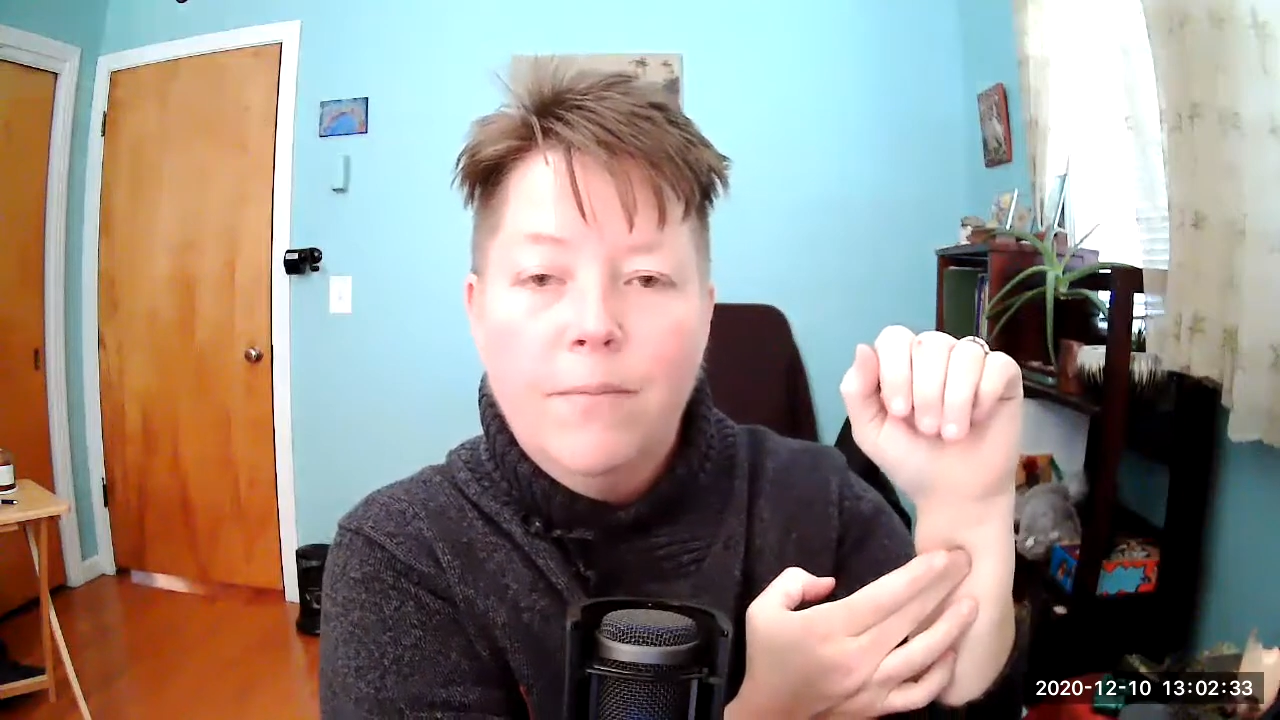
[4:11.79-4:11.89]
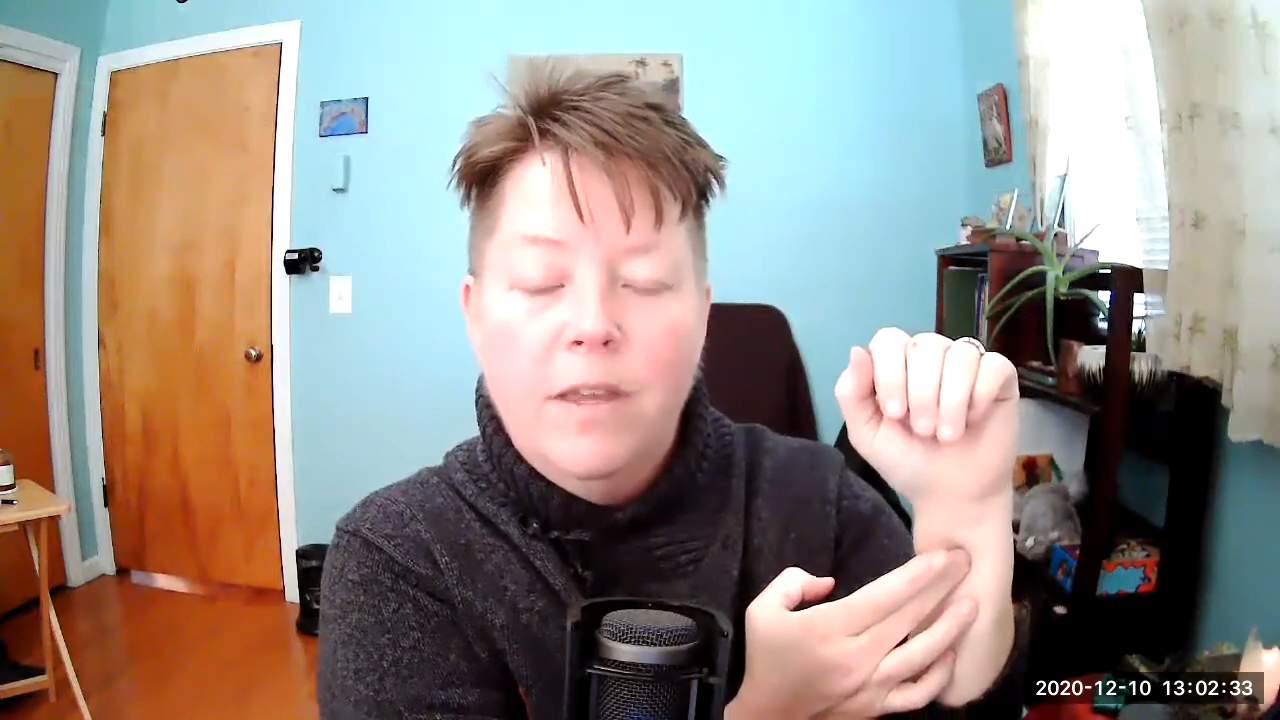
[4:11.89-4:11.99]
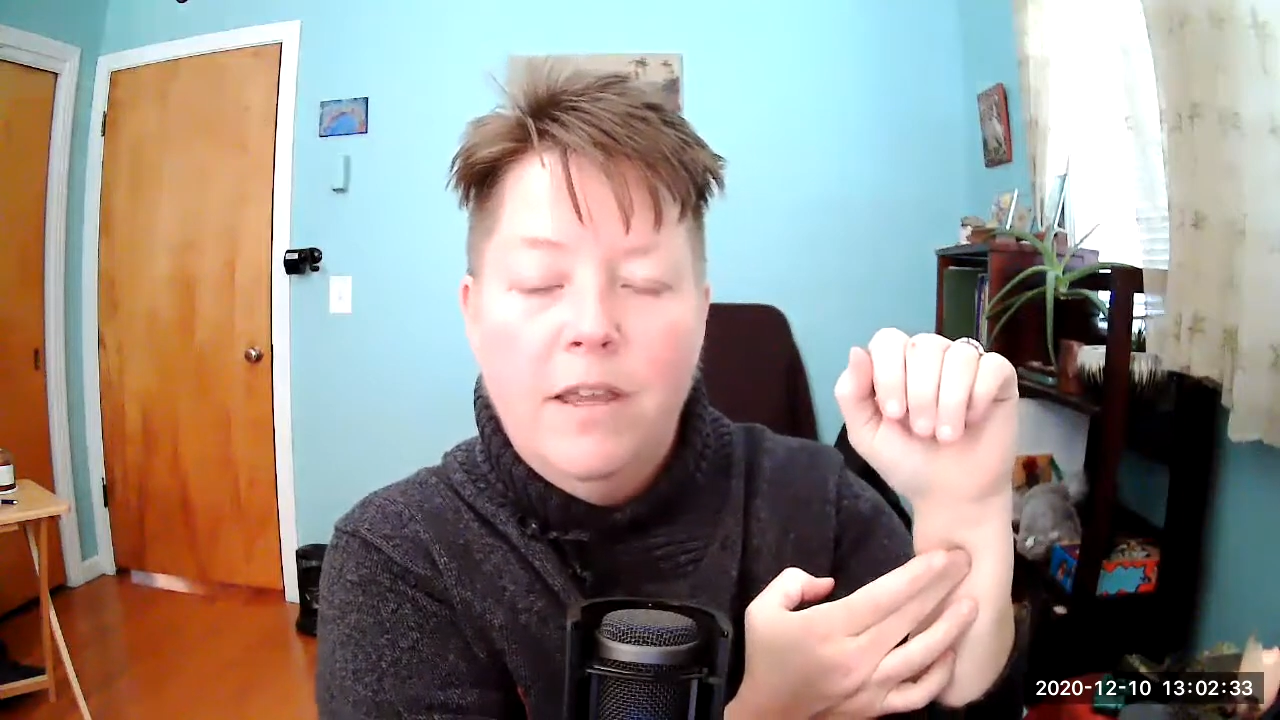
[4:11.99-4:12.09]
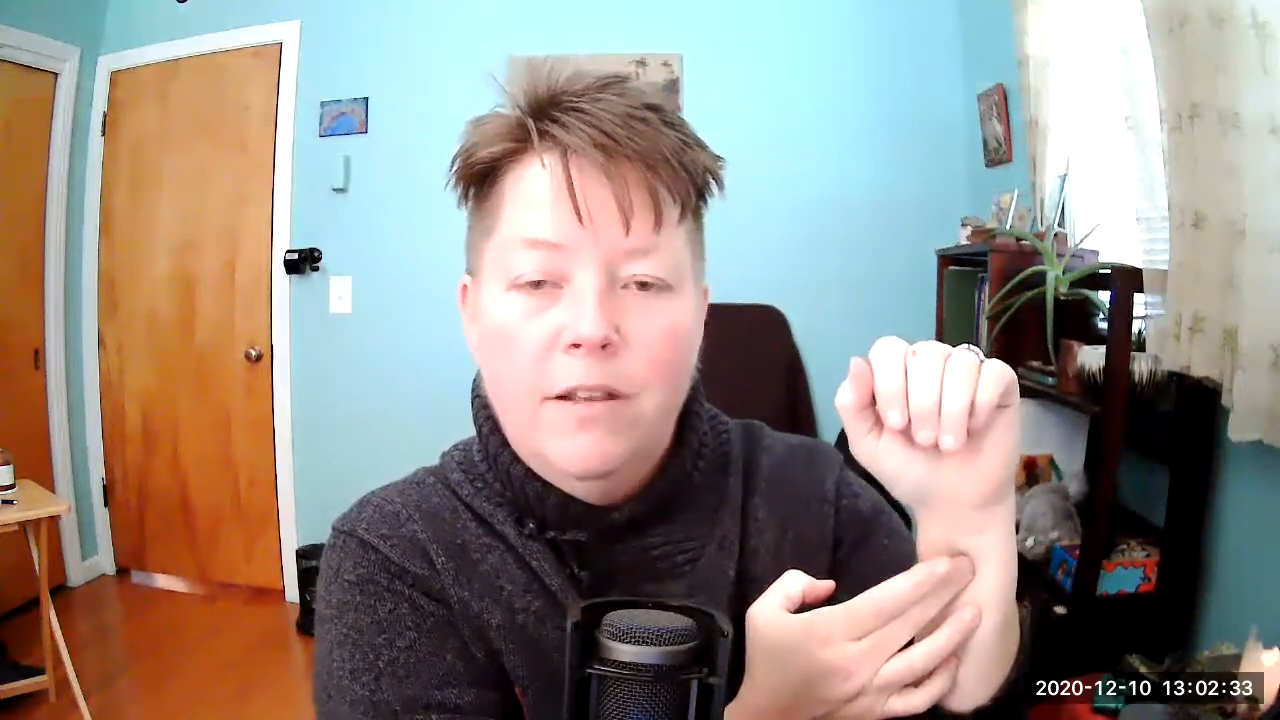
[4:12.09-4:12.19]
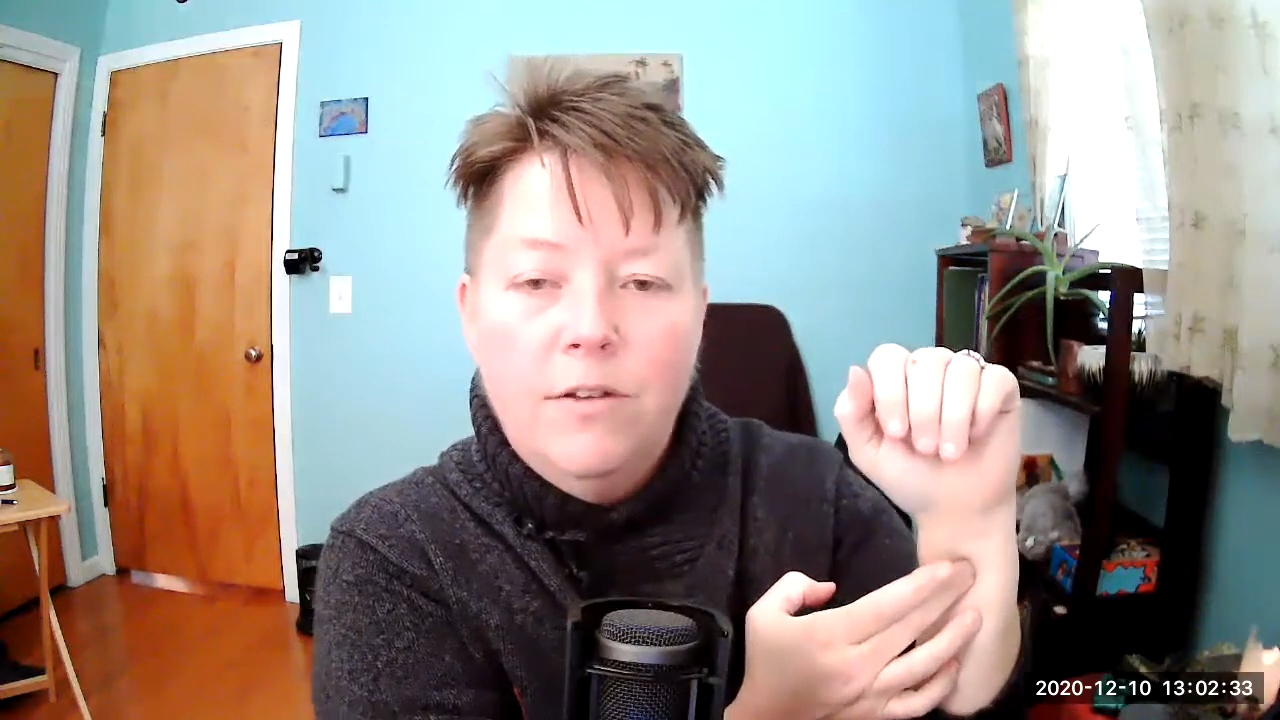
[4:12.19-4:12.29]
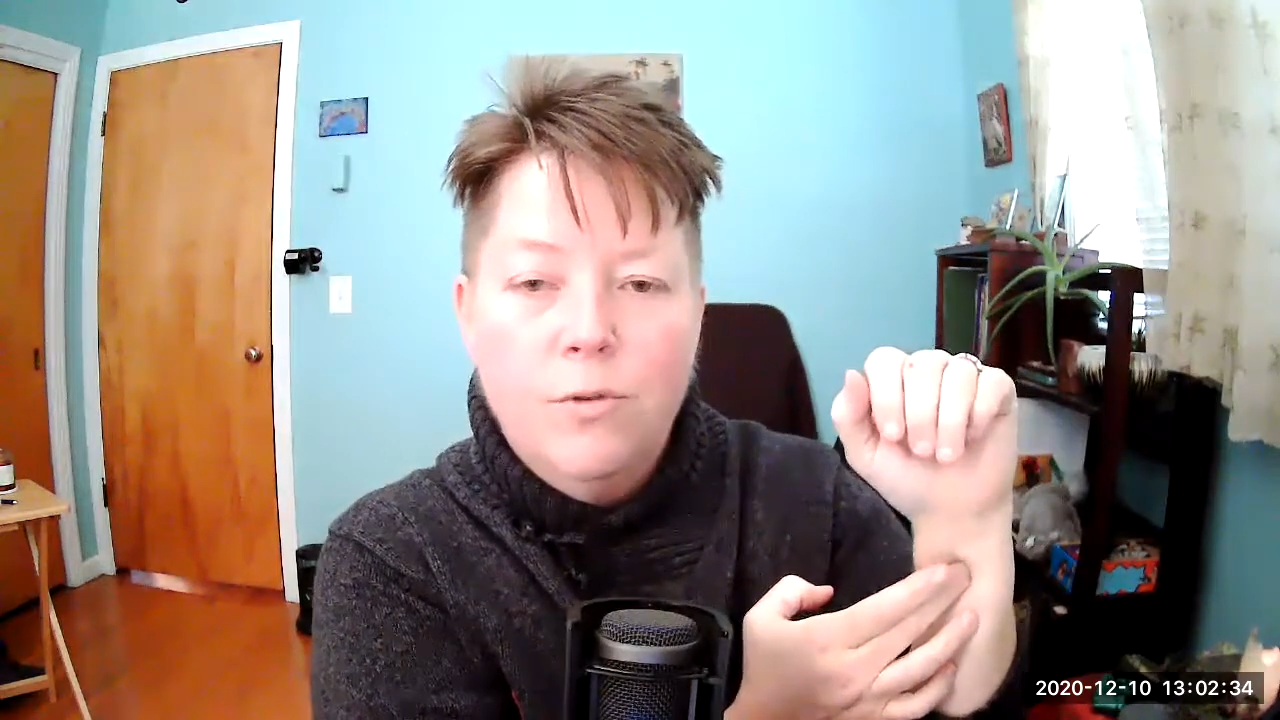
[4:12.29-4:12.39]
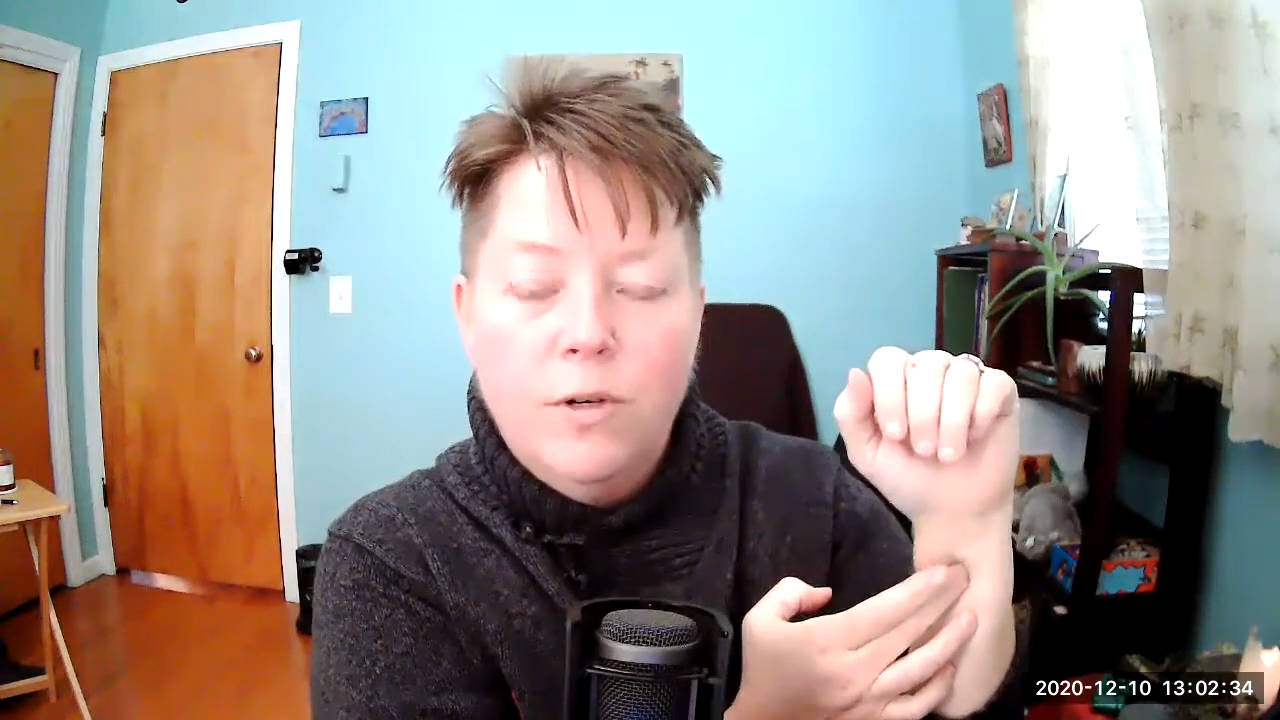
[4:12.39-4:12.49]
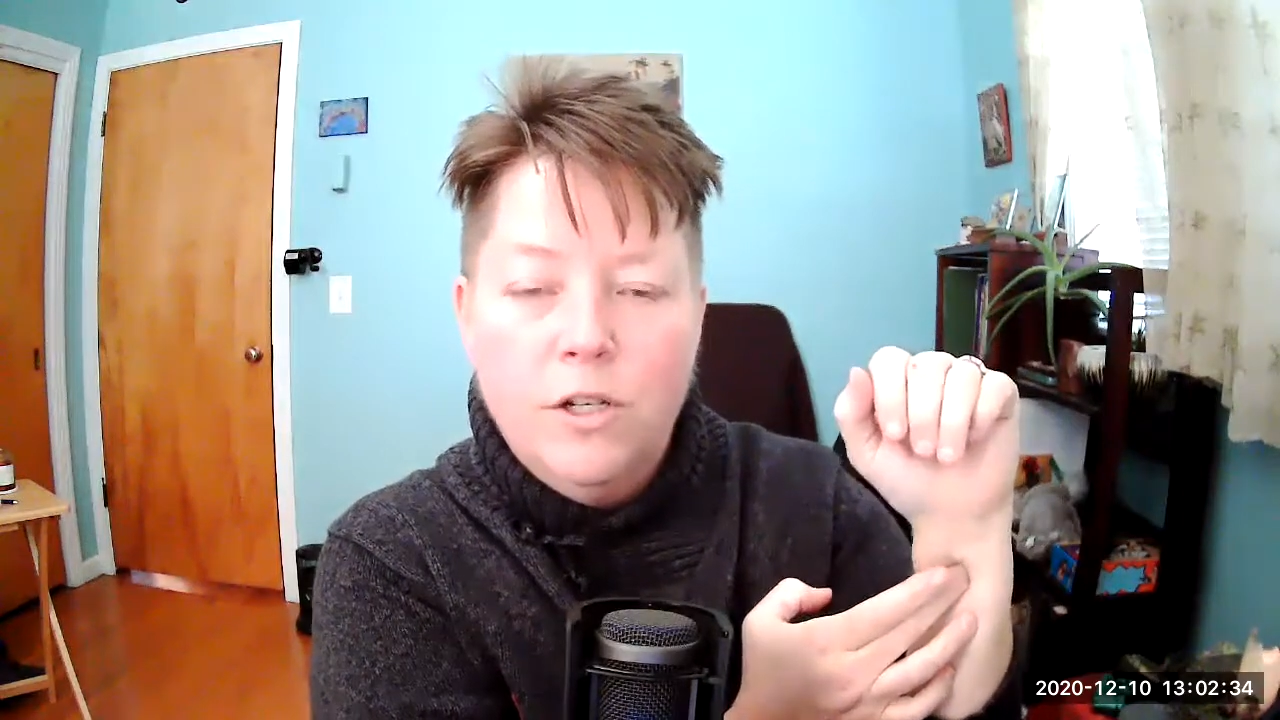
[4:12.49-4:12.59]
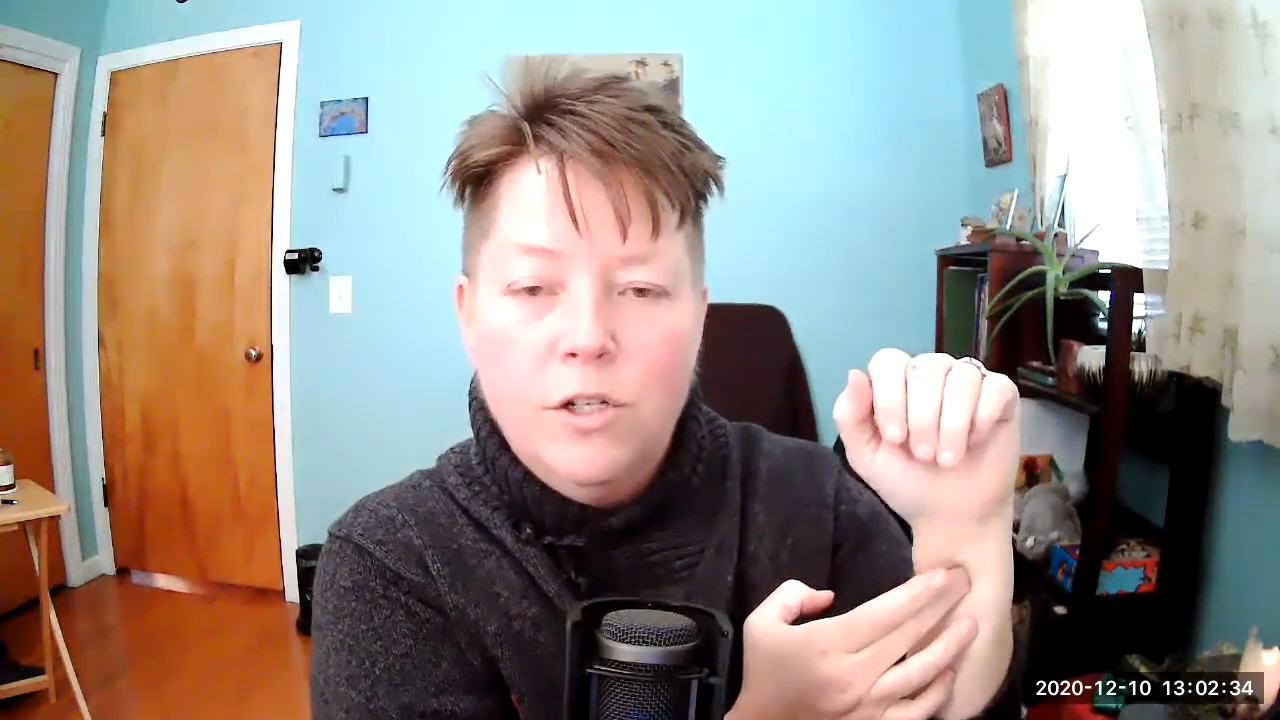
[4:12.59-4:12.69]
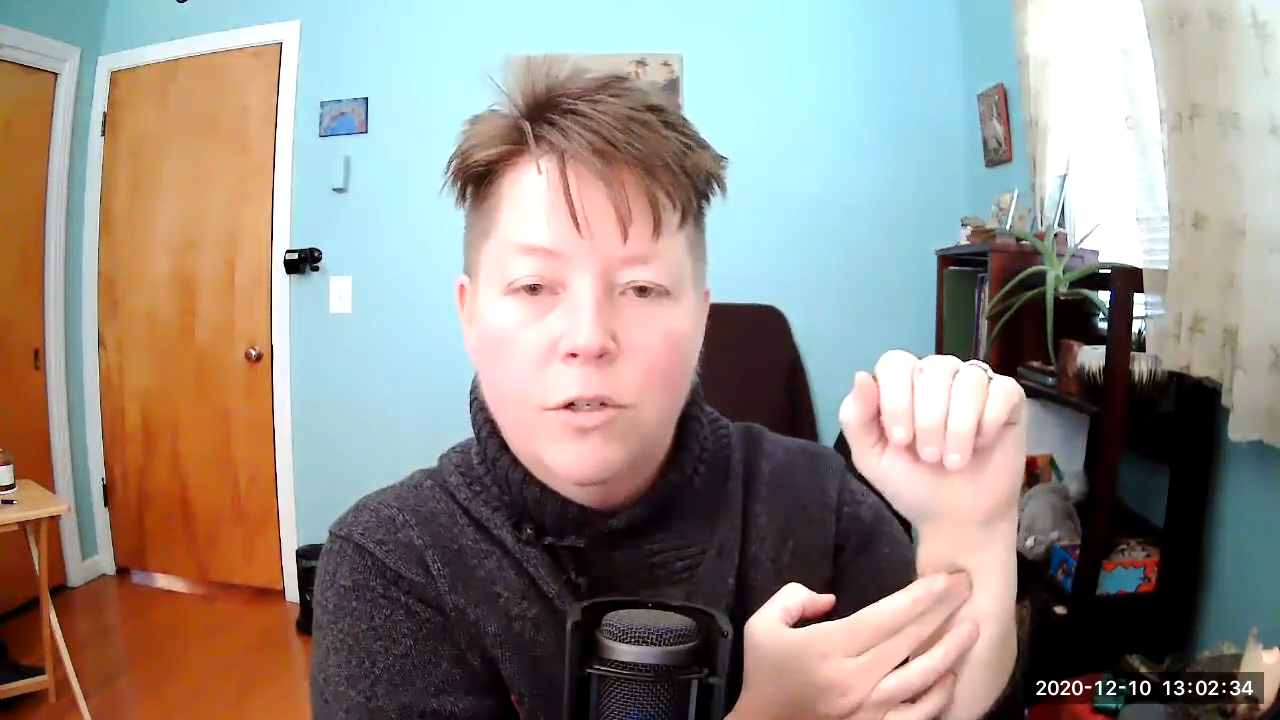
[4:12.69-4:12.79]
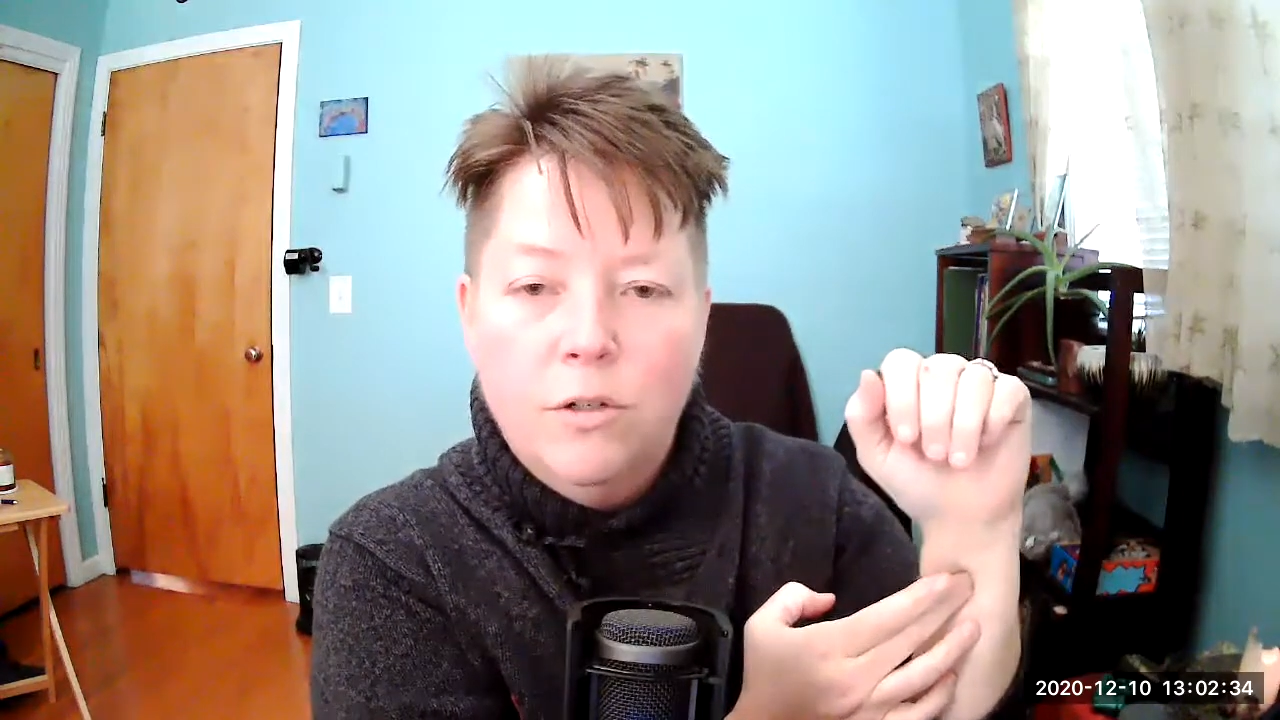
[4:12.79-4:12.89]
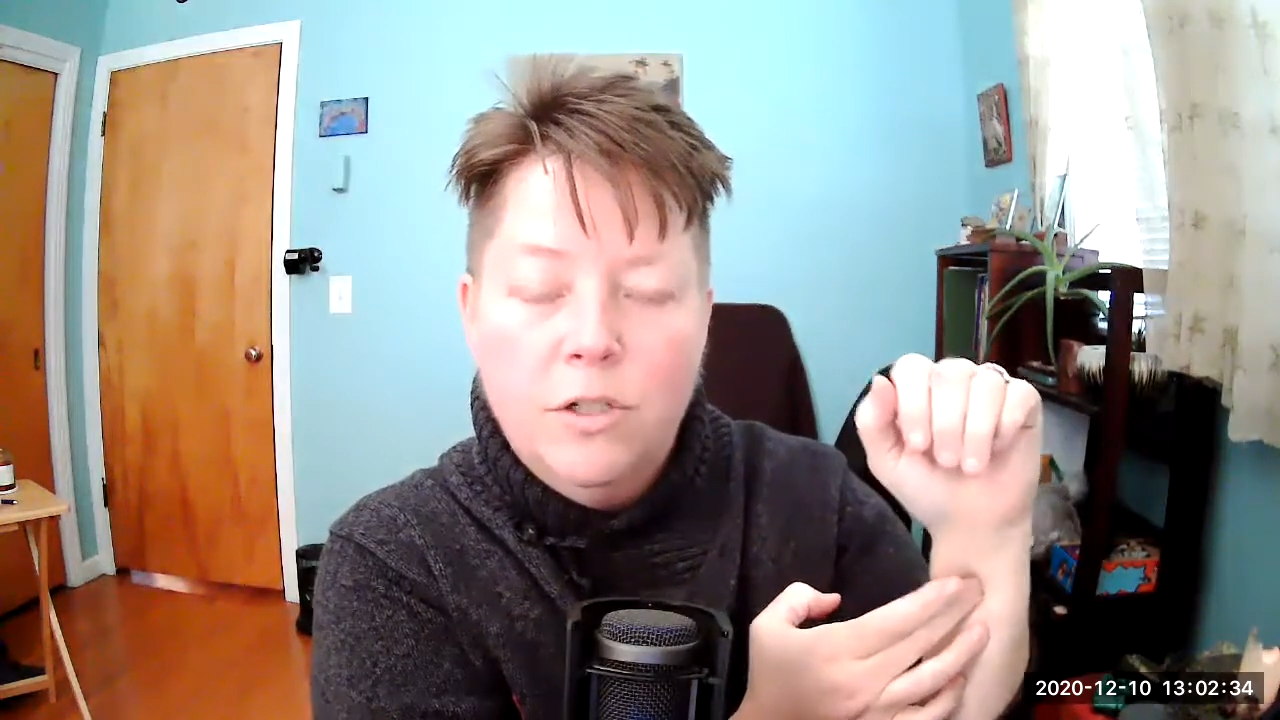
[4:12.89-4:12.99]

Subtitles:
in traditional